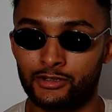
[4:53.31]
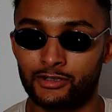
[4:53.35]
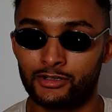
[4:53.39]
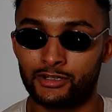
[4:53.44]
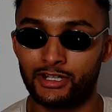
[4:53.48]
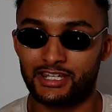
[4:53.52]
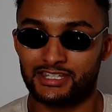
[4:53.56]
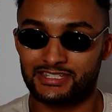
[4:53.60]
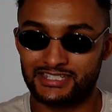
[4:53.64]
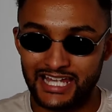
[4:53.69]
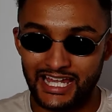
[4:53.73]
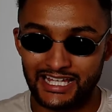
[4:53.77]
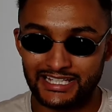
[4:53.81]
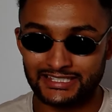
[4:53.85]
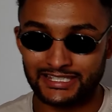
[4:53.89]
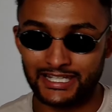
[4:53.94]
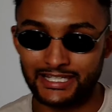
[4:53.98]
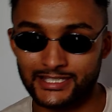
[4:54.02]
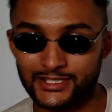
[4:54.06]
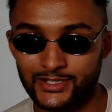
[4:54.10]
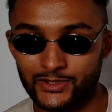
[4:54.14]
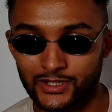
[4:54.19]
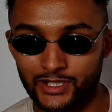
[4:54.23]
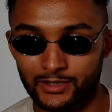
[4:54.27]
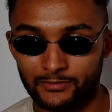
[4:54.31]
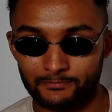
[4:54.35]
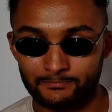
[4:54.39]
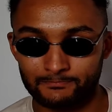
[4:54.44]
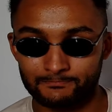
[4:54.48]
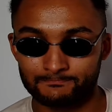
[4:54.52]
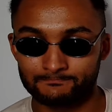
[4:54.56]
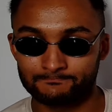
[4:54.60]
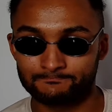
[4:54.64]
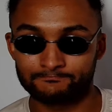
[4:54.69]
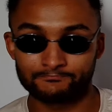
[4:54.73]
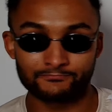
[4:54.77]
His dad said to him,
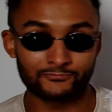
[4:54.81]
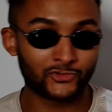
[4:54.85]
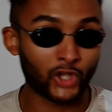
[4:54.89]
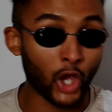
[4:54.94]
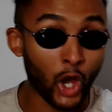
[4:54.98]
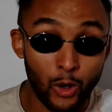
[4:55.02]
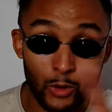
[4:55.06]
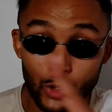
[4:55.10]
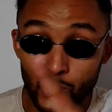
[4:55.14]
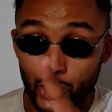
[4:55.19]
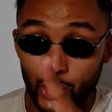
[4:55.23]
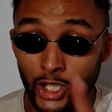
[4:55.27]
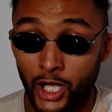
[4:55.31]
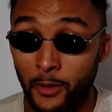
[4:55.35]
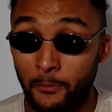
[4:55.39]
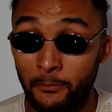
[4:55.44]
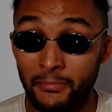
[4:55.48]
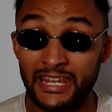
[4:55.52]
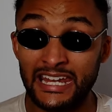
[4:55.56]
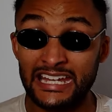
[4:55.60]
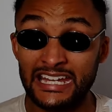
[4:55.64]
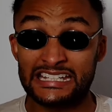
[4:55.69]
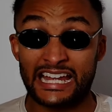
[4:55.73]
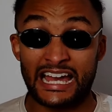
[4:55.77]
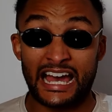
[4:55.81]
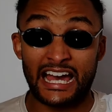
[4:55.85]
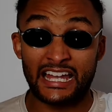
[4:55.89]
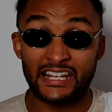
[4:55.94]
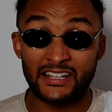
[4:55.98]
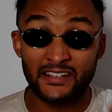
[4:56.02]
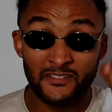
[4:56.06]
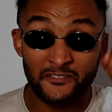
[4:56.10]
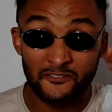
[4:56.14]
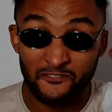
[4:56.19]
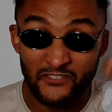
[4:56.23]
don't look at me, Dan.